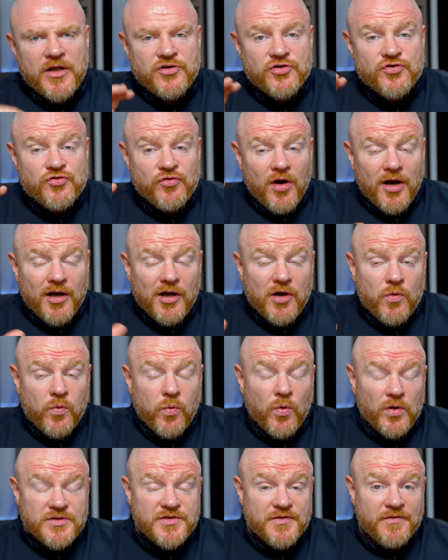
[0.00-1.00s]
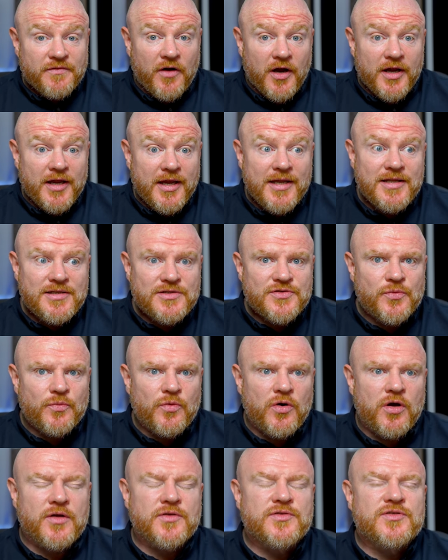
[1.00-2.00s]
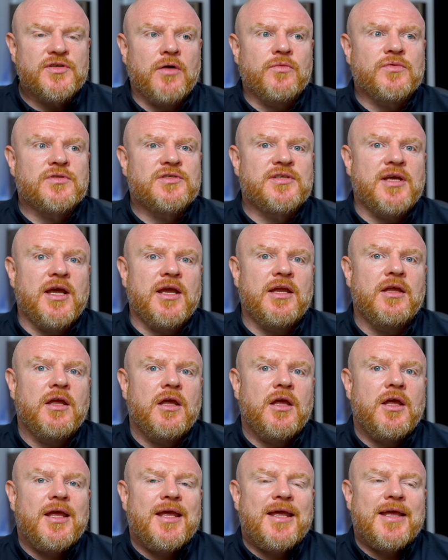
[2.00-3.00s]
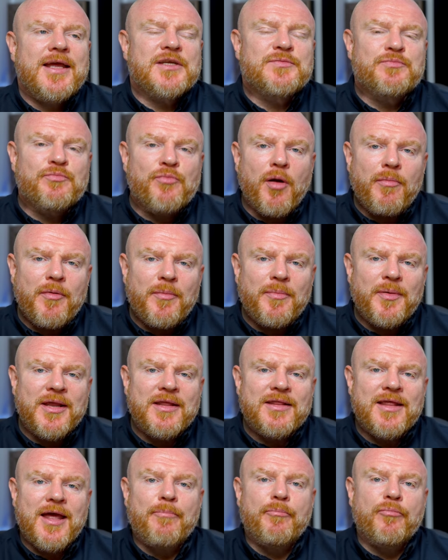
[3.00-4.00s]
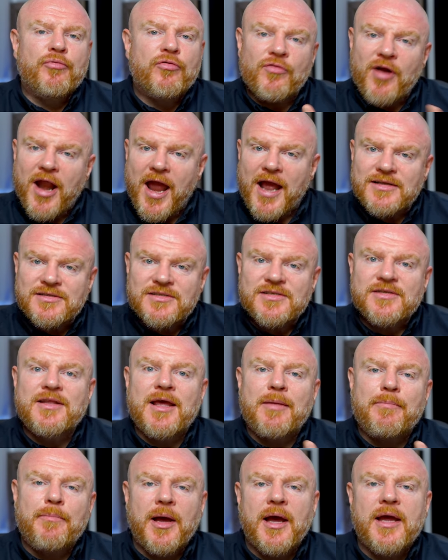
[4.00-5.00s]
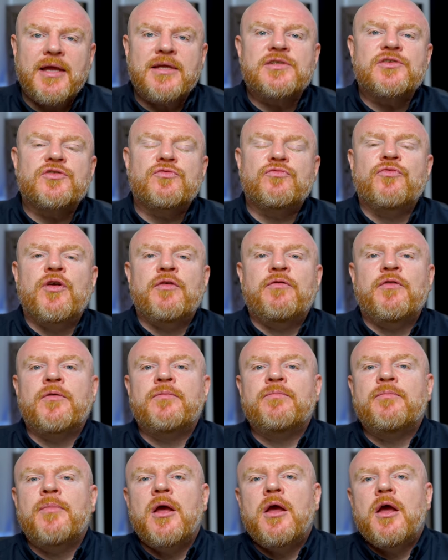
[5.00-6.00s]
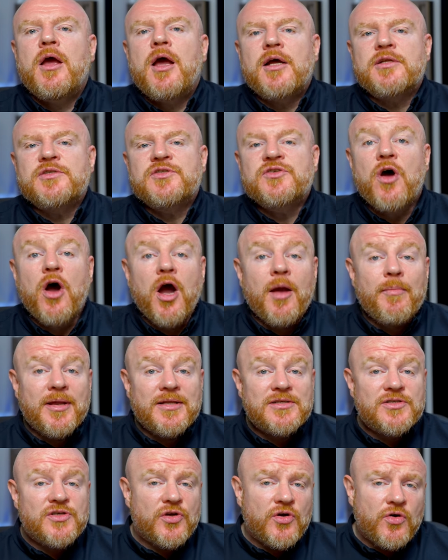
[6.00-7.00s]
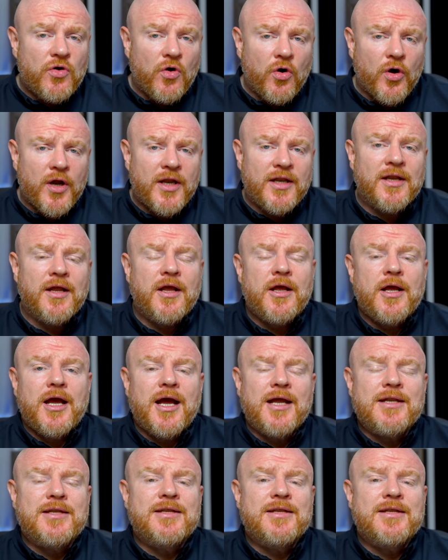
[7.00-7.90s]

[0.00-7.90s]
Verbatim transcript: to try and quantify into words, I would say, it's probably their pratt, their pace, rhythm, and timing to coin a